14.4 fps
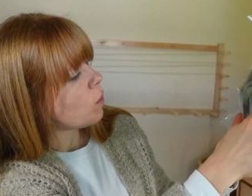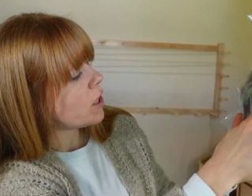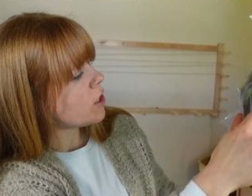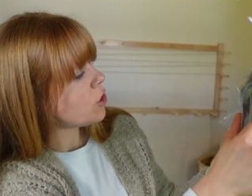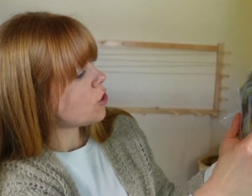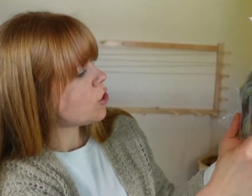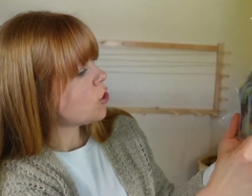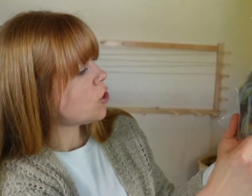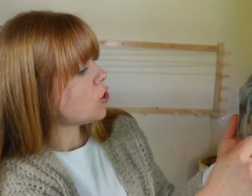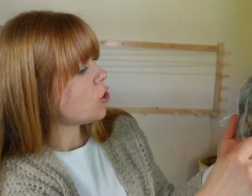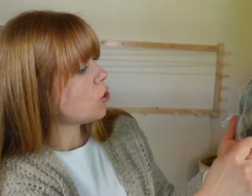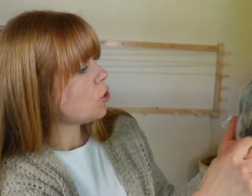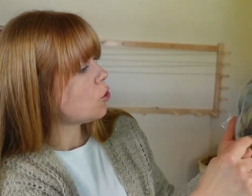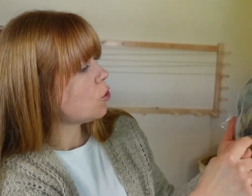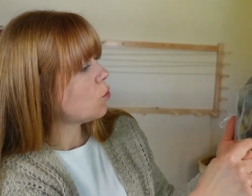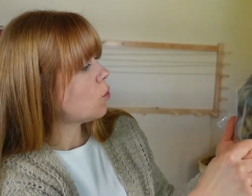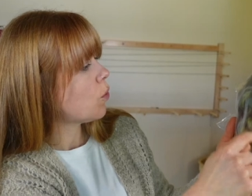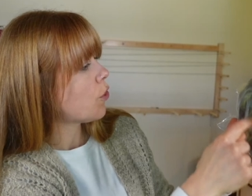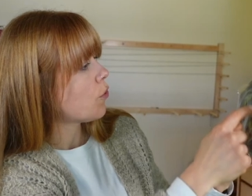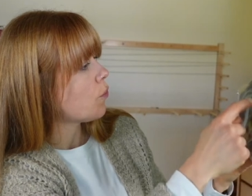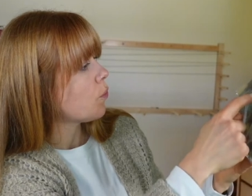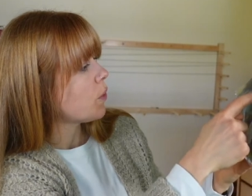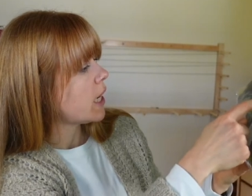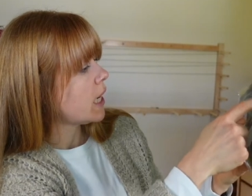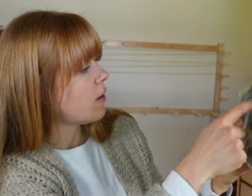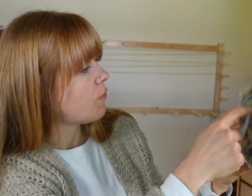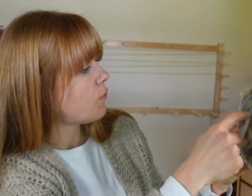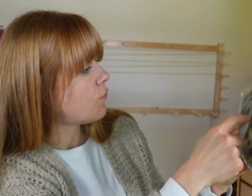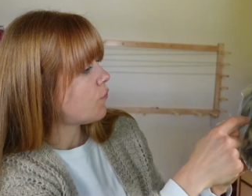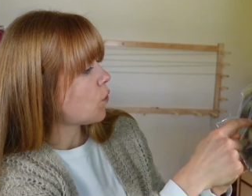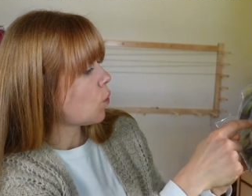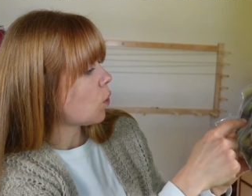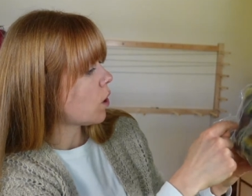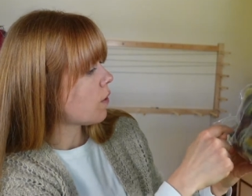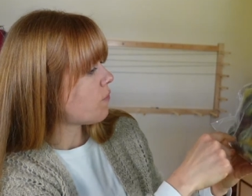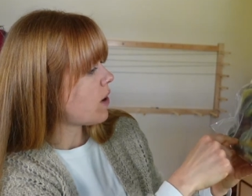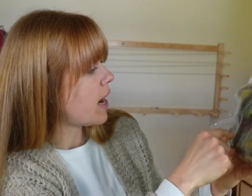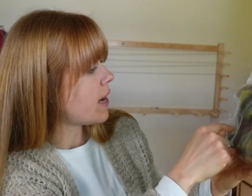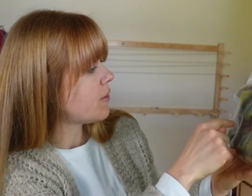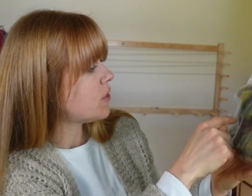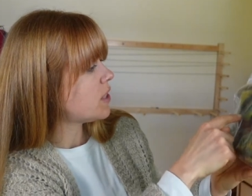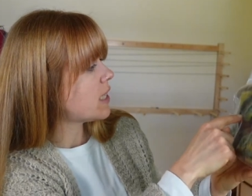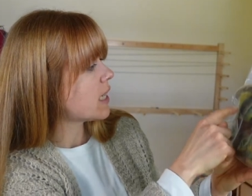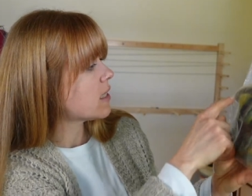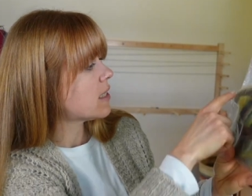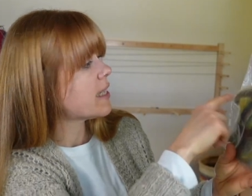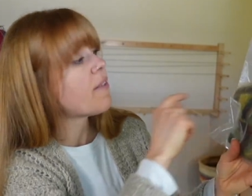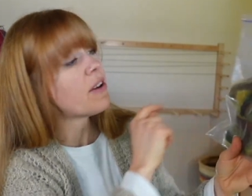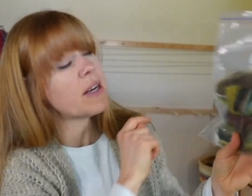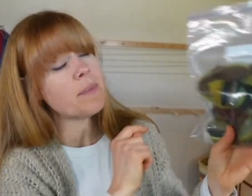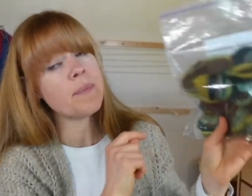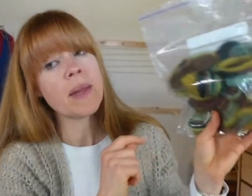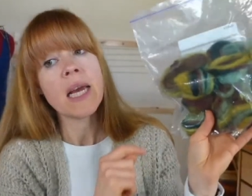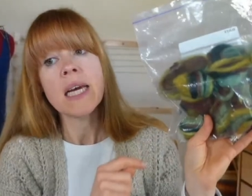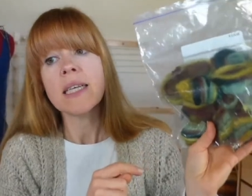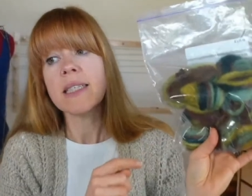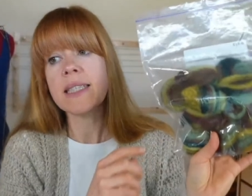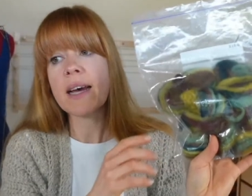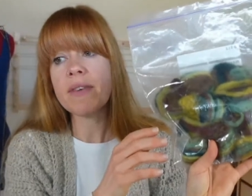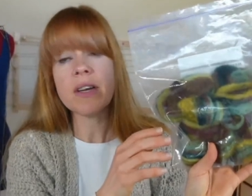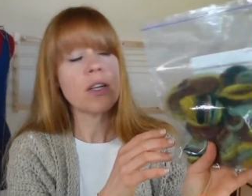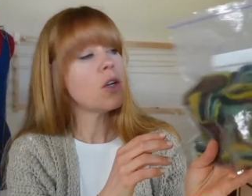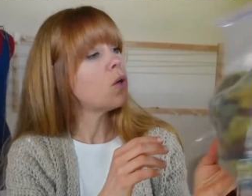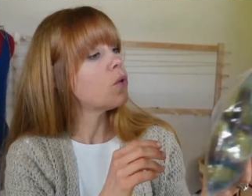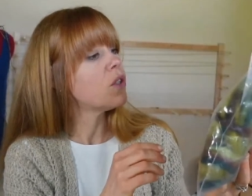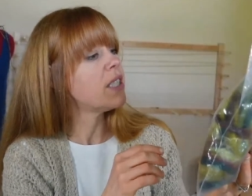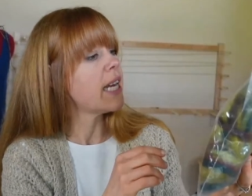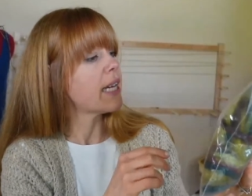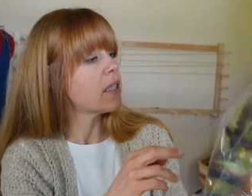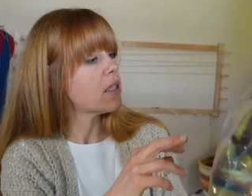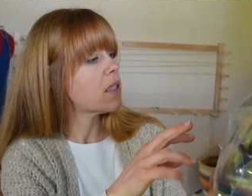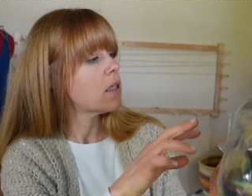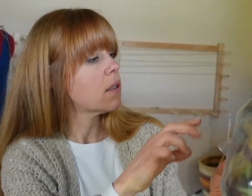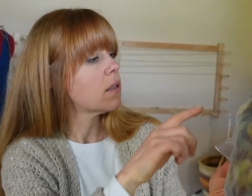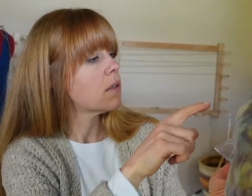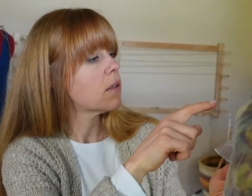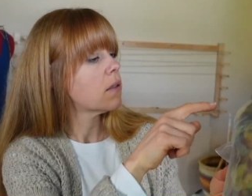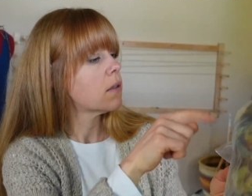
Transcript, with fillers: One, two, three, four, five, six, seven. Seven, no, six.